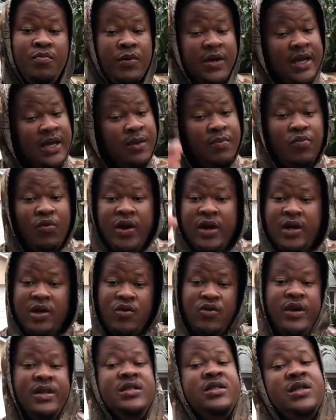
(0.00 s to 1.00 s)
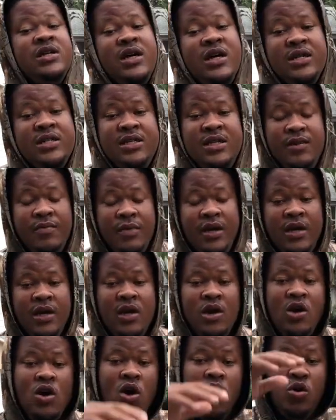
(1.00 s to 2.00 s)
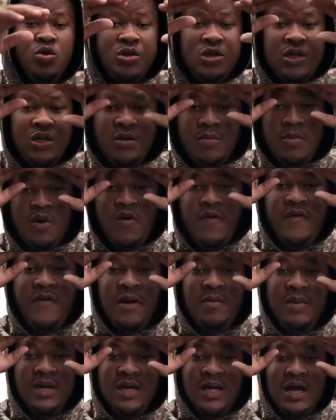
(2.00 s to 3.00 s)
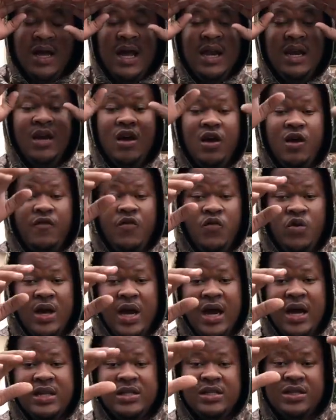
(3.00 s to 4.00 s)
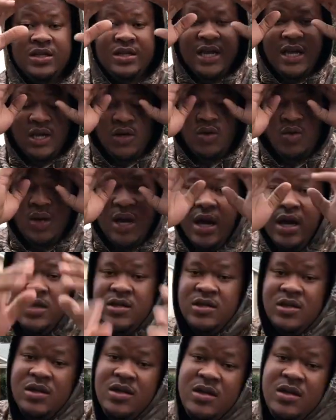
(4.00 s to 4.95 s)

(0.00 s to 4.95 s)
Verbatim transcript: gonna keep bringing crazy content, man. OTMO family guy, I love you guys and thank you guys.